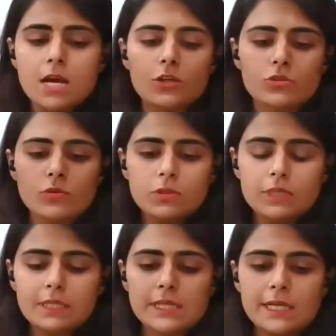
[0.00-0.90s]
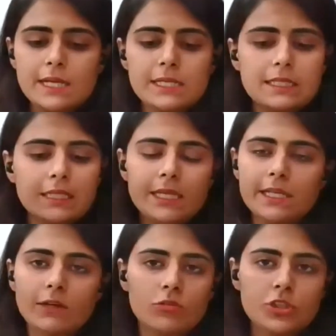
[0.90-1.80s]
So there are
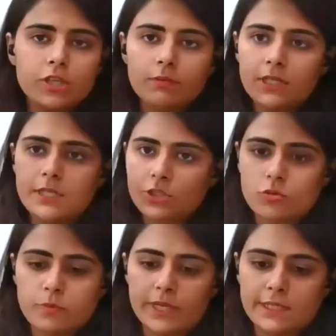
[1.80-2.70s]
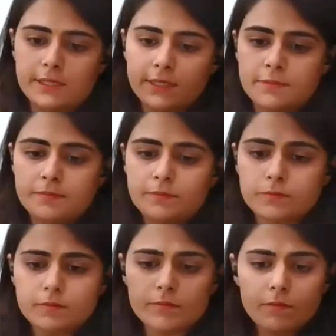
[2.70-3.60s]
three negotiable instruments
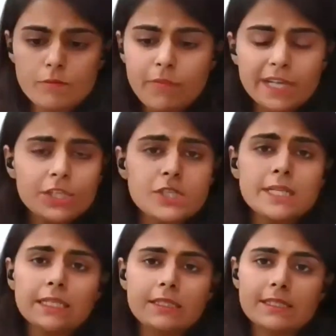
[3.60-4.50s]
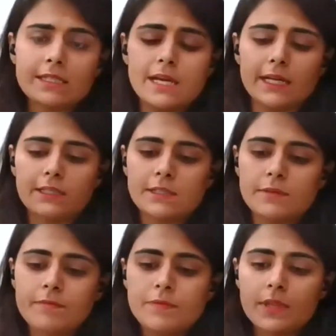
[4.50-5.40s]
mentioned in this act.
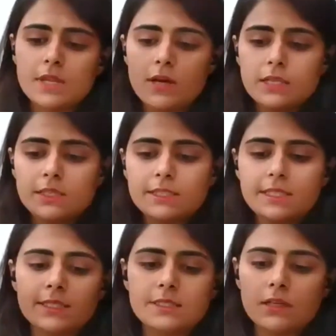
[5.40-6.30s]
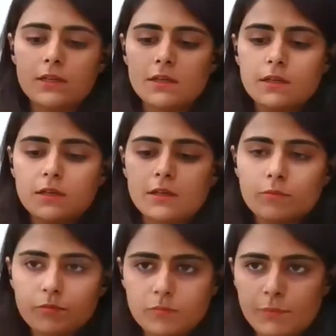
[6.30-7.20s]
This is
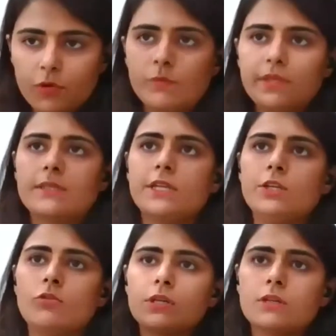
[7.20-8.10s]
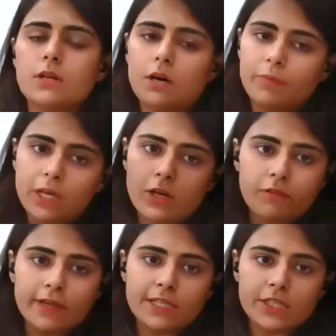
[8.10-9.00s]
a promissory note, a bill
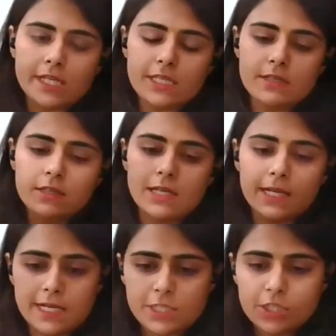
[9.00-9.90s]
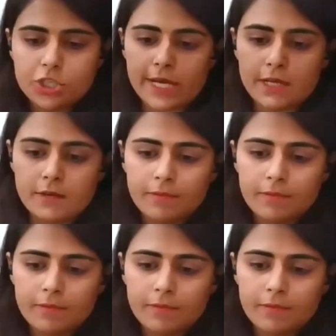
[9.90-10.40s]
of exchange, and a check.